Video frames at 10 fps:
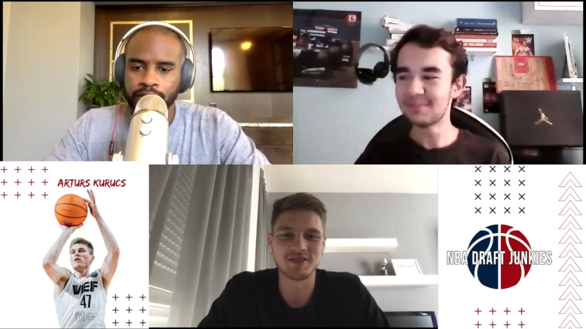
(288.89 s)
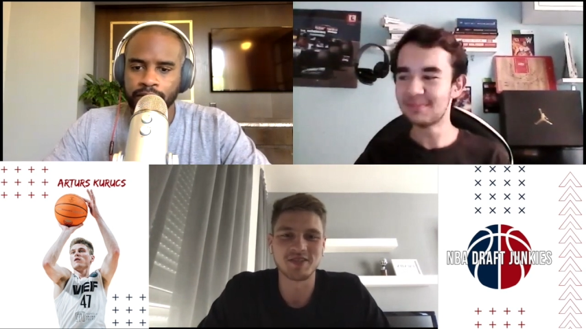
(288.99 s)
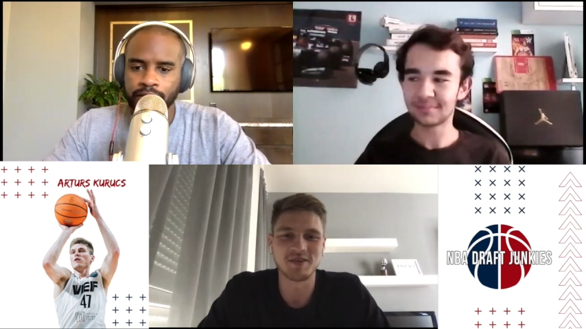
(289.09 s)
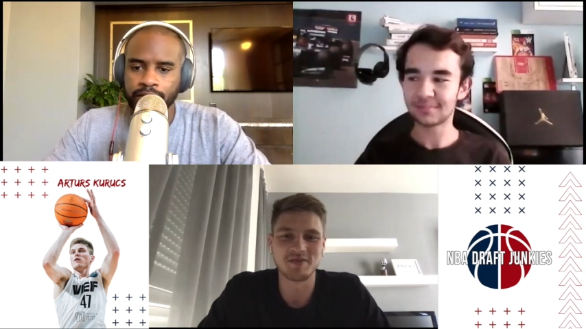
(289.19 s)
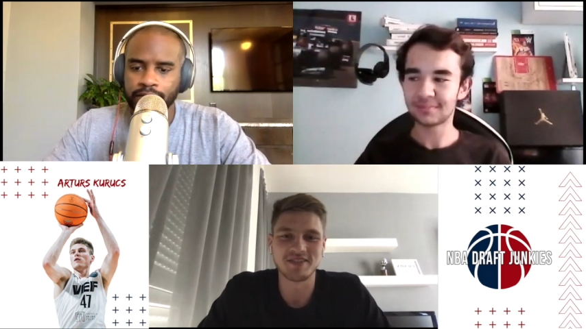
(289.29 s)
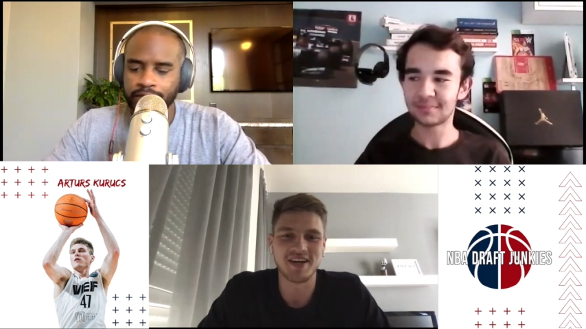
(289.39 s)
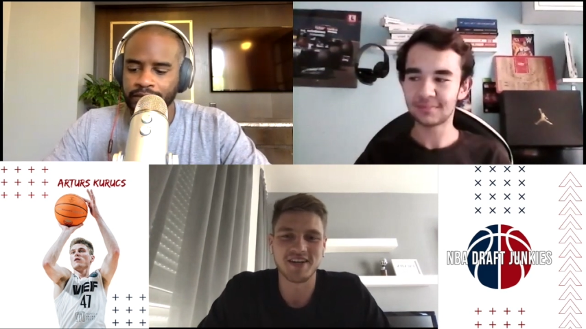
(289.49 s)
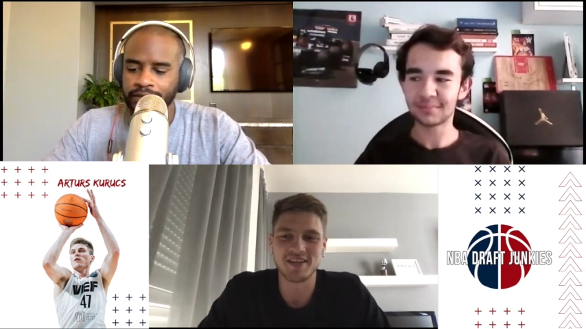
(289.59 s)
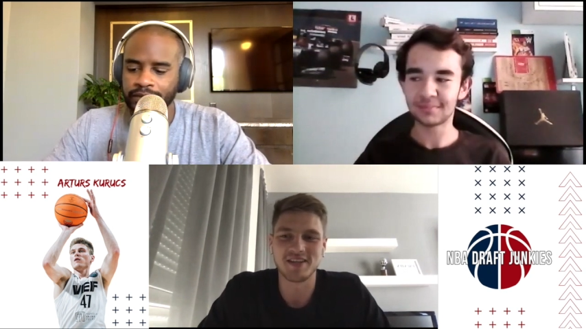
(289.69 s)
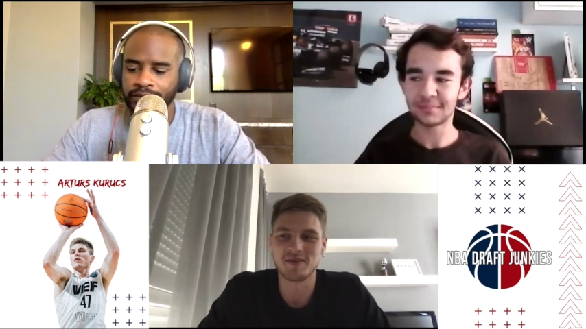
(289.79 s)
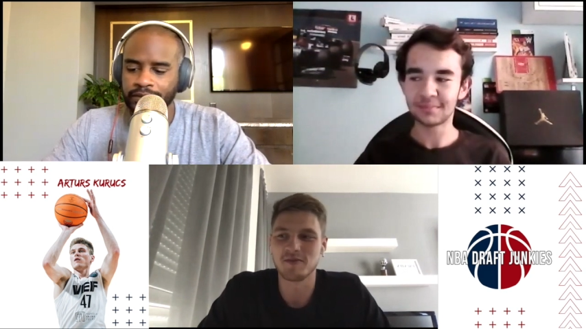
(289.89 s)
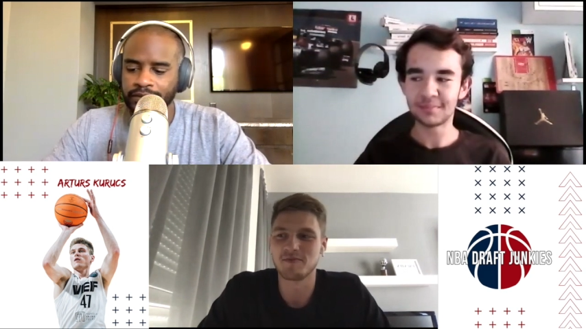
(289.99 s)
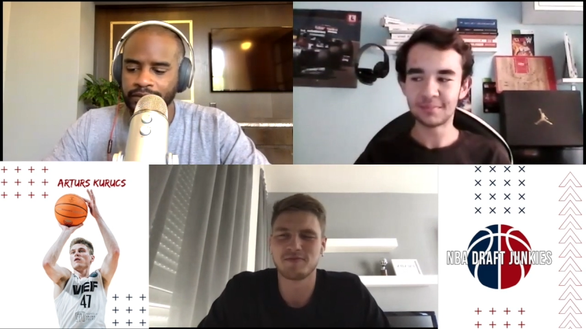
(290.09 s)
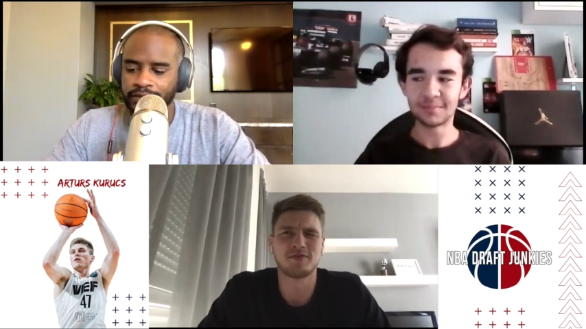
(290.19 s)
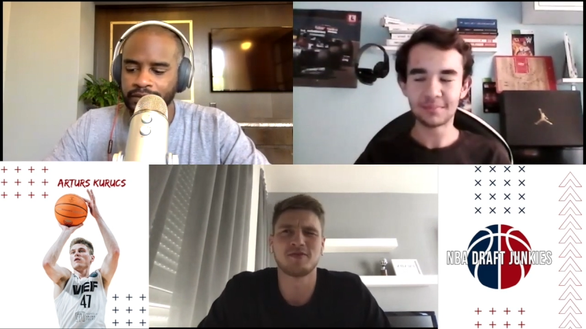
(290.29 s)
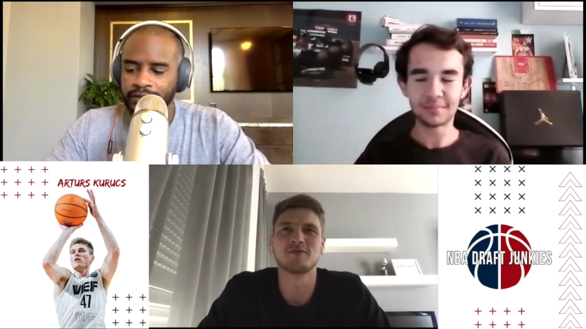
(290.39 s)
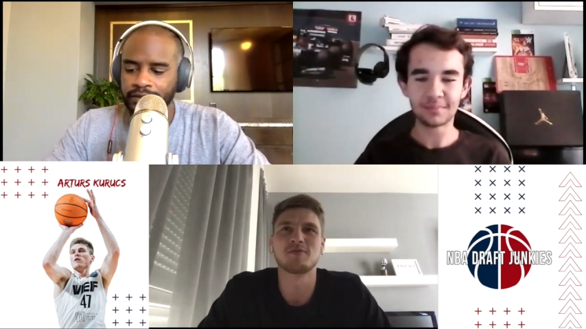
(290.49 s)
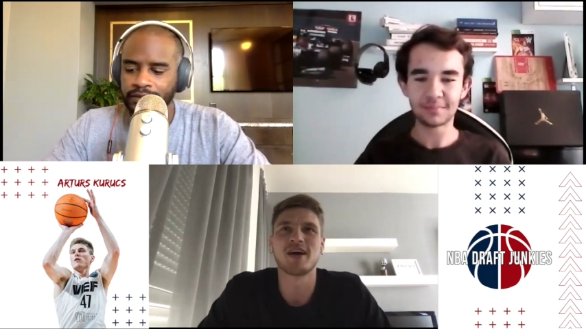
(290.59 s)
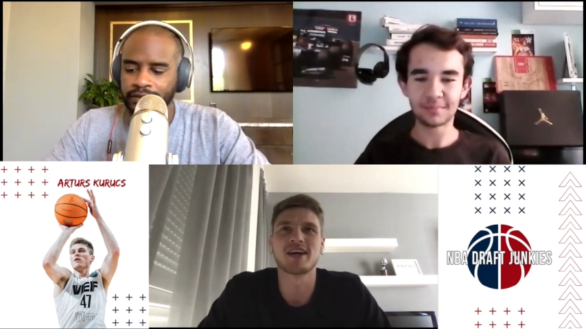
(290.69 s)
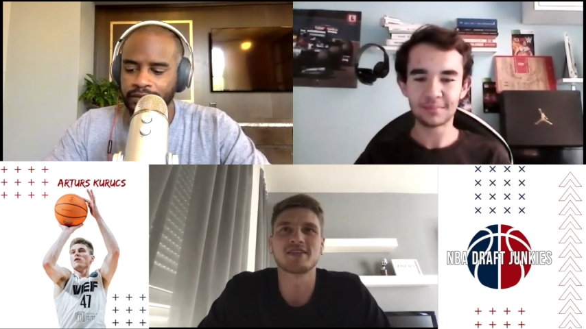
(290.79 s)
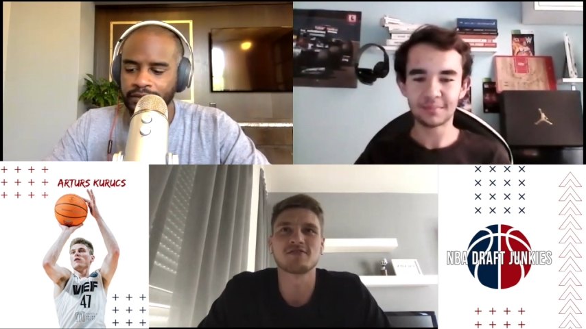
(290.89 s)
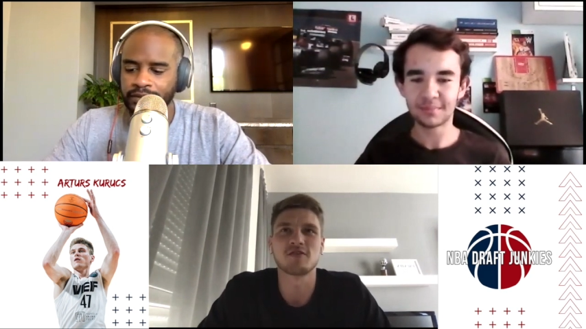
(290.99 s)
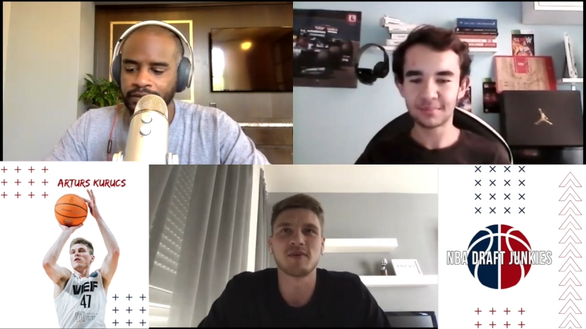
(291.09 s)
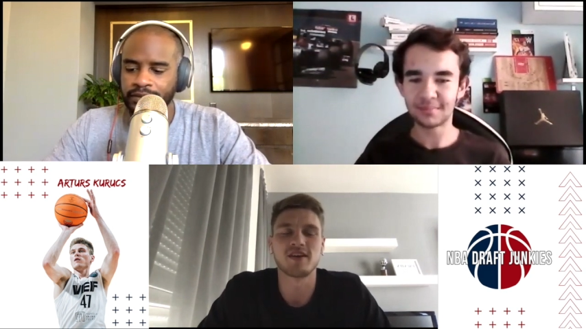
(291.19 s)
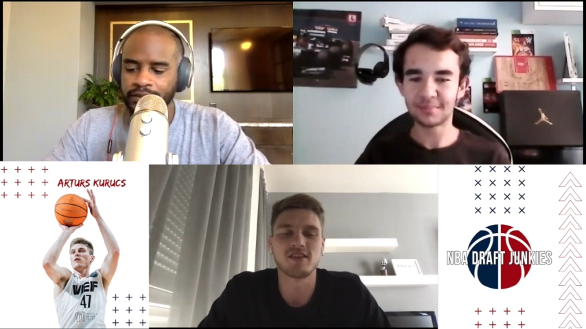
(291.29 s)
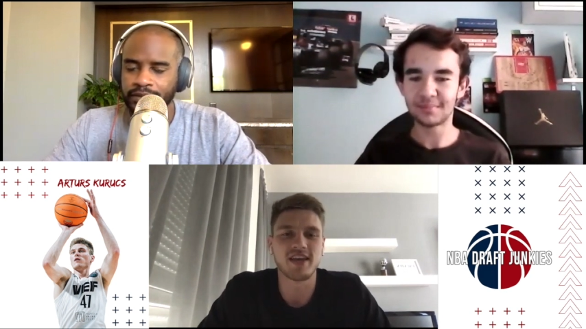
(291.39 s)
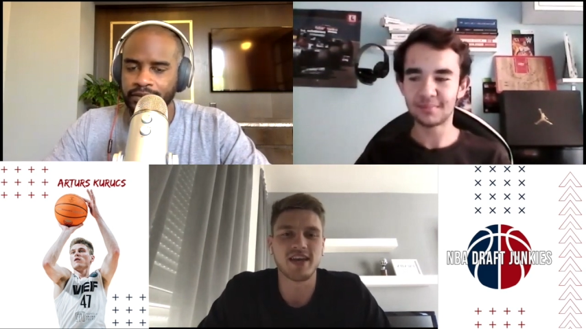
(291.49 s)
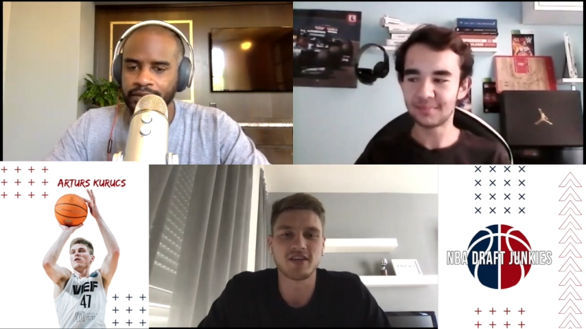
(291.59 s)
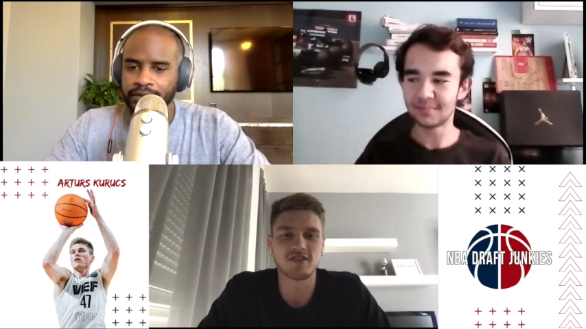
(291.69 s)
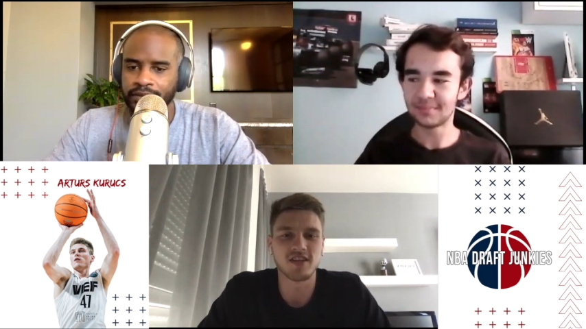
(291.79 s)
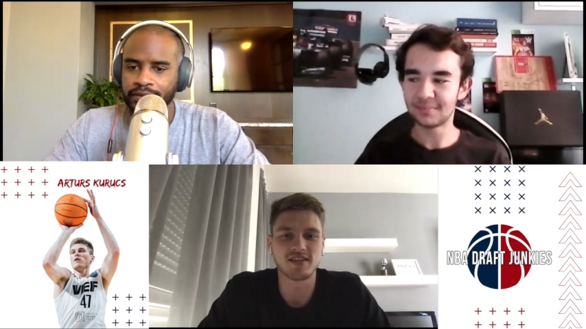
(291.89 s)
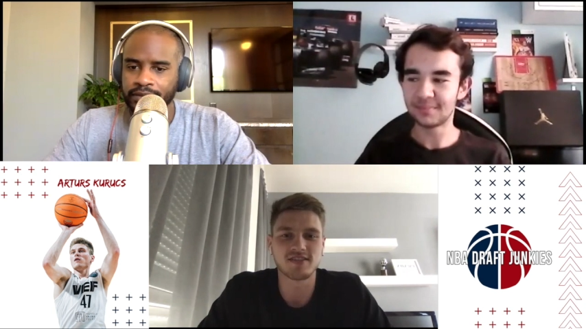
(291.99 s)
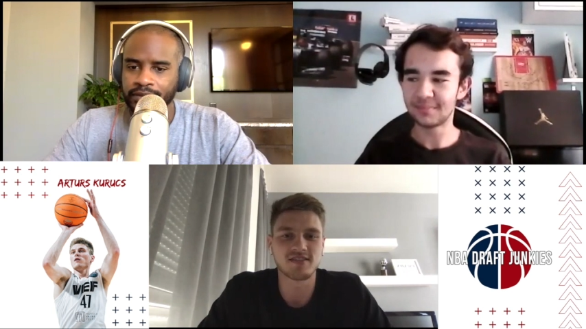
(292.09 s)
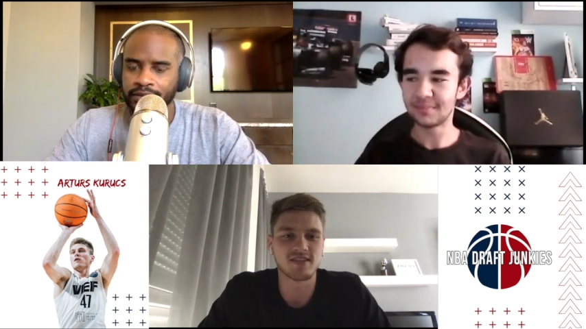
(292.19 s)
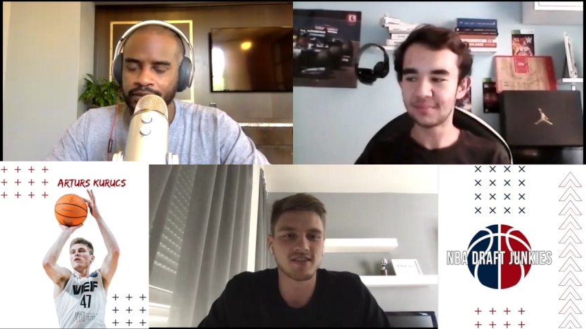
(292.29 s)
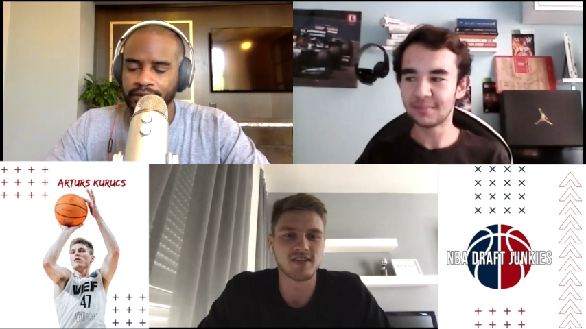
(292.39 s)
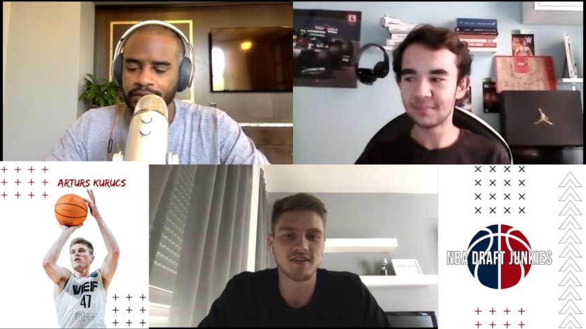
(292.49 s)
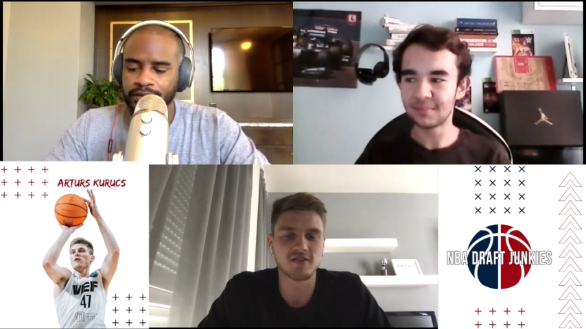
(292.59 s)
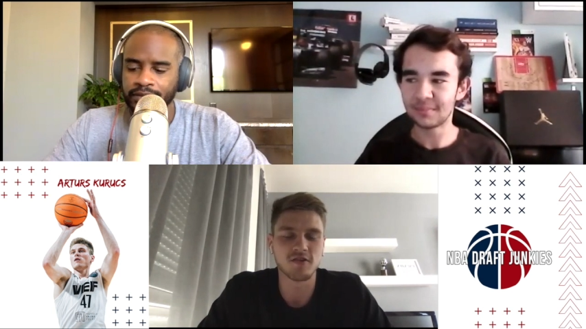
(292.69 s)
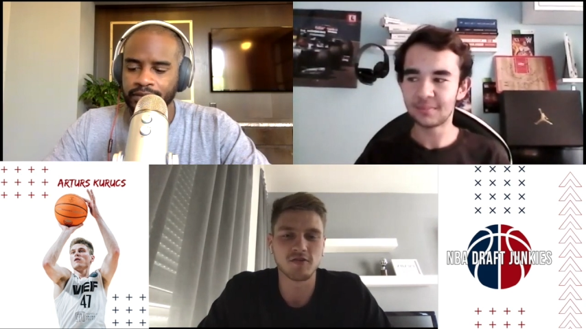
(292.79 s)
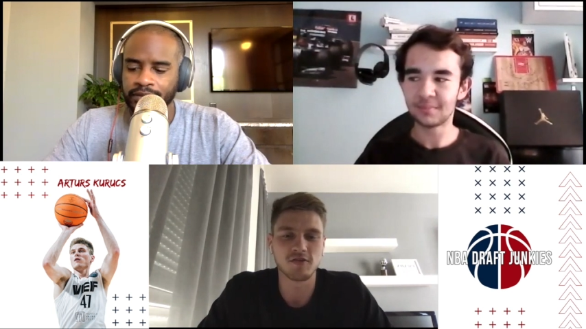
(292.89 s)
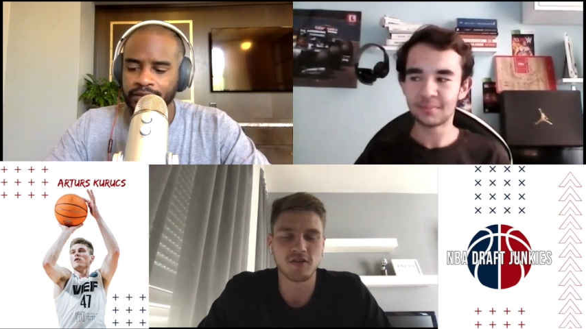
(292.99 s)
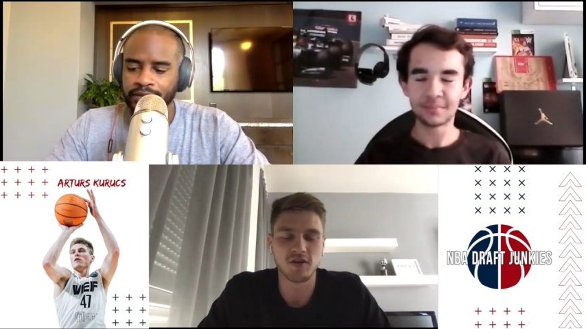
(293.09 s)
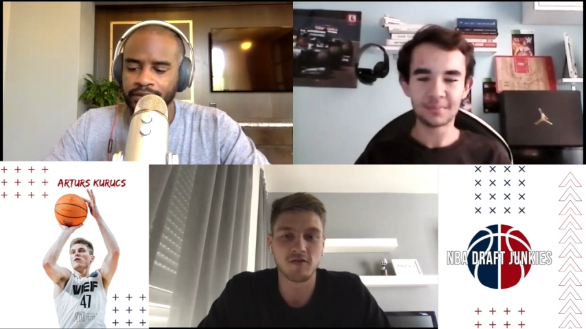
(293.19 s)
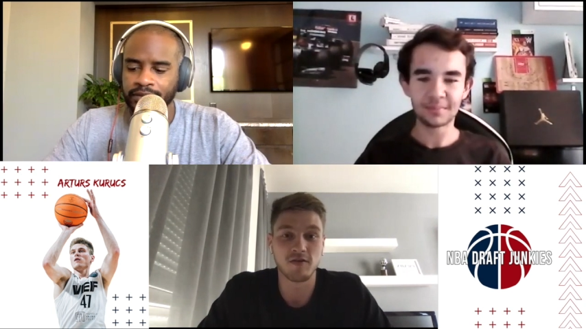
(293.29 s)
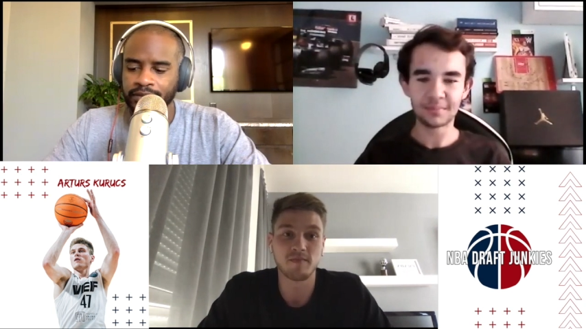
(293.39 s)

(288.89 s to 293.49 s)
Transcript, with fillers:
Speaker 1: So we started to, to practice from an early age, like six years old, you know,